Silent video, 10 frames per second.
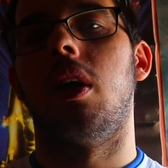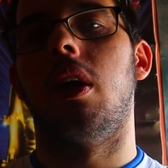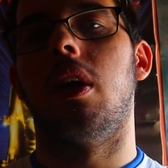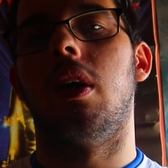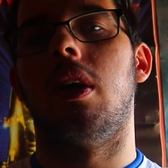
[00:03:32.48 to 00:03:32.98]

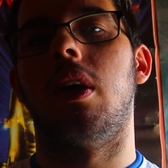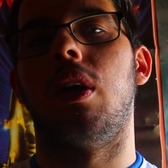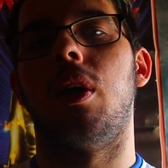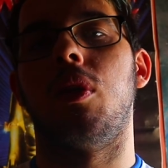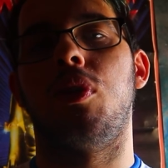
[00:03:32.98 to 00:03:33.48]

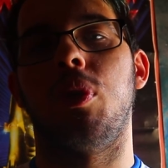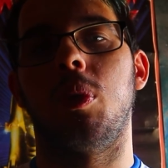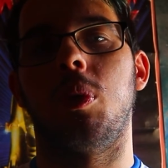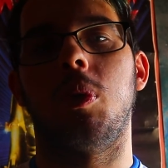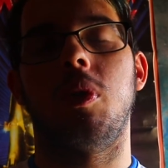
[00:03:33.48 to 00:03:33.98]

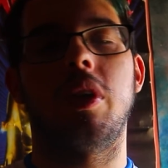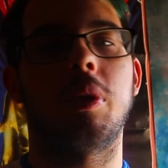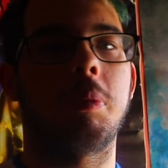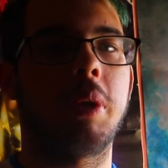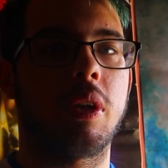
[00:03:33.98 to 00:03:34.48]
to the
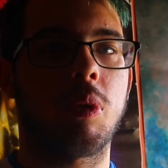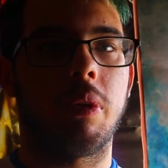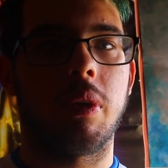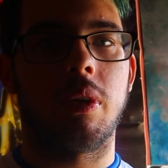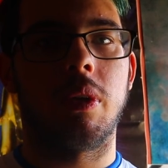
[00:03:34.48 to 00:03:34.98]
European
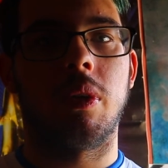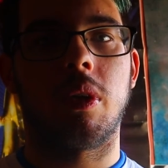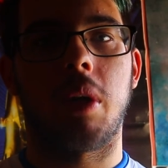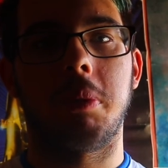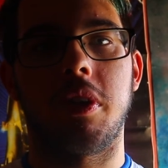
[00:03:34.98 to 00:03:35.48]

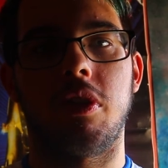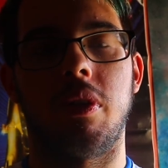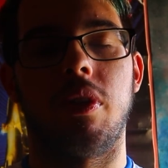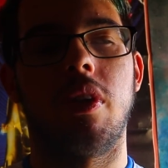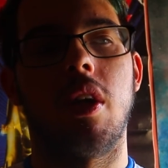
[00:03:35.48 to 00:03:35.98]

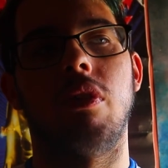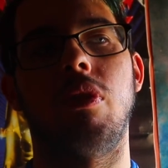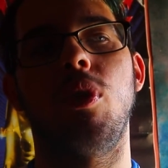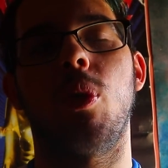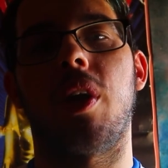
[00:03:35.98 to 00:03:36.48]
competitions.
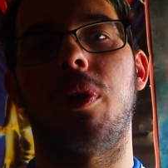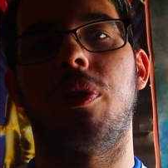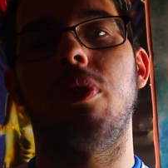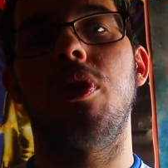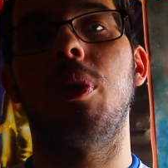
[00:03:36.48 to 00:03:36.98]
From
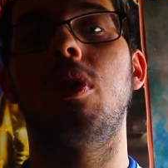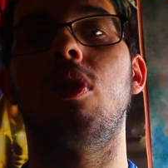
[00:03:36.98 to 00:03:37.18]
2002 to